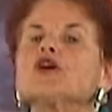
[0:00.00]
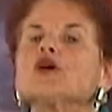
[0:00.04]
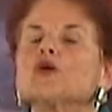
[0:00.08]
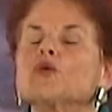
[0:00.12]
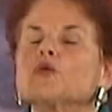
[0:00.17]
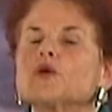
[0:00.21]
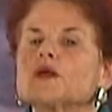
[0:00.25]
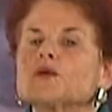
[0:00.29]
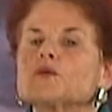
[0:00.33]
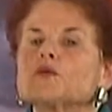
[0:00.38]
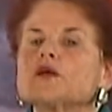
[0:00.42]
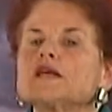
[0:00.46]

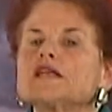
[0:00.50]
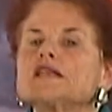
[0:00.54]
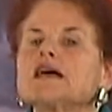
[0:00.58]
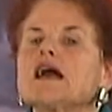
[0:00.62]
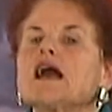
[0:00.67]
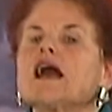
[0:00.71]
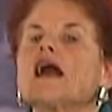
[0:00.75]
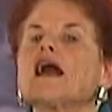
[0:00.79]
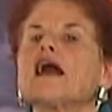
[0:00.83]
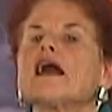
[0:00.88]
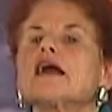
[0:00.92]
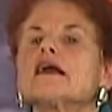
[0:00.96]
When we
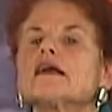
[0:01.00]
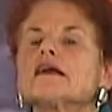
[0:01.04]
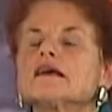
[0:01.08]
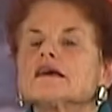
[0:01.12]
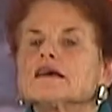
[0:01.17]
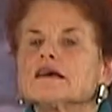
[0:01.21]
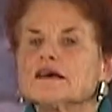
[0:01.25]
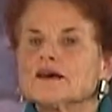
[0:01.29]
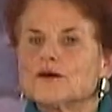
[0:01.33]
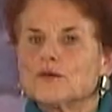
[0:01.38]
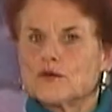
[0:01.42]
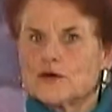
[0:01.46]
die,
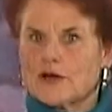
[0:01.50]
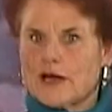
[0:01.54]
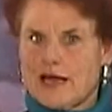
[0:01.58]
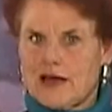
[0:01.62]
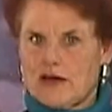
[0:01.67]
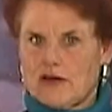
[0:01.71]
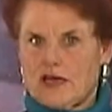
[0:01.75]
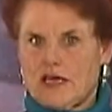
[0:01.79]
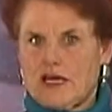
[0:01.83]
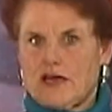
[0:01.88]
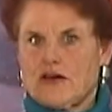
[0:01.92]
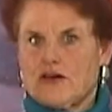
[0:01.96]
we're
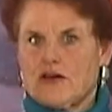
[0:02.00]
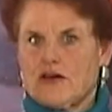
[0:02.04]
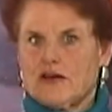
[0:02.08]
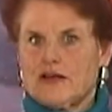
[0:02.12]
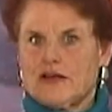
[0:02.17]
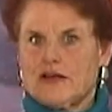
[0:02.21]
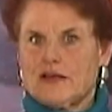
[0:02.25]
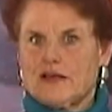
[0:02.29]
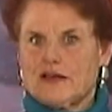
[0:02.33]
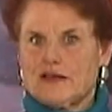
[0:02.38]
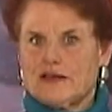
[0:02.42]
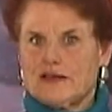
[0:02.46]
out here.
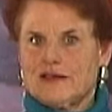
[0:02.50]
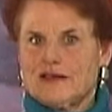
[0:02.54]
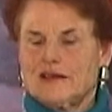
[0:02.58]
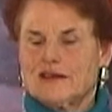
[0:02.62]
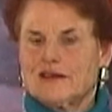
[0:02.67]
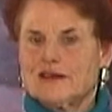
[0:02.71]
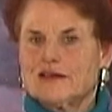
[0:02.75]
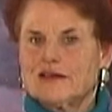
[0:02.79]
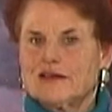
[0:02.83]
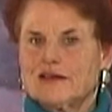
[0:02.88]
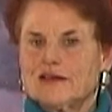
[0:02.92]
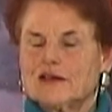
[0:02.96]

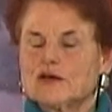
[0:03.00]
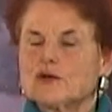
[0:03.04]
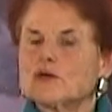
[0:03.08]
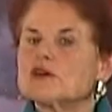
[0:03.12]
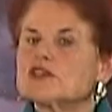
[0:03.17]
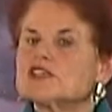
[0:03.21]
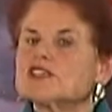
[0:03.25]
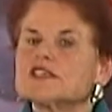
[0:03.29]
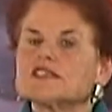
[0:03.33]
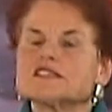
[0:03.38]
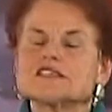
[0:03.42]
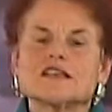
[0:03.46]
We're
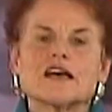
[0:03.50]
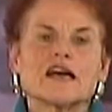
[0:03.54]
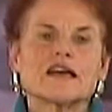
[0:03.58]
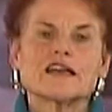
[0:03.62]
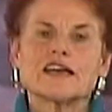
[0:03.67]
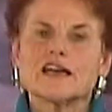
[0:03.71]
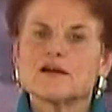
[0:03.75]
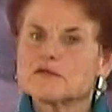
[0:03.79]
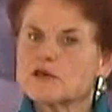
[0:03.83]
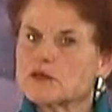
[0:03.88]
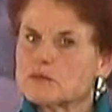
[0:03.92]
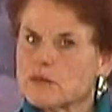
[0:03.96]
just not
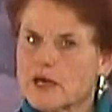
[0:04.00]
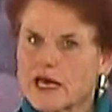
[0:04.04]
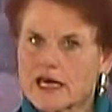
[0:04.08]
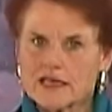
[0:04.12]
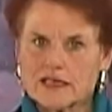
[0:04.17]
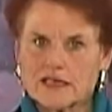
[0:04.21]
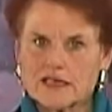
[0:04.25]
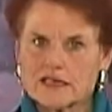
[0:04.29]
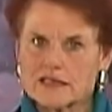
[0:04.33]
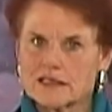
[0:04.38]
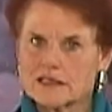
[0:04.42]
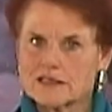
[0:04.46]
coming back
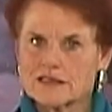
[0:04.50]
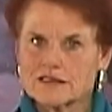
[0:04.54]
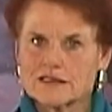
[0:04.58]
in.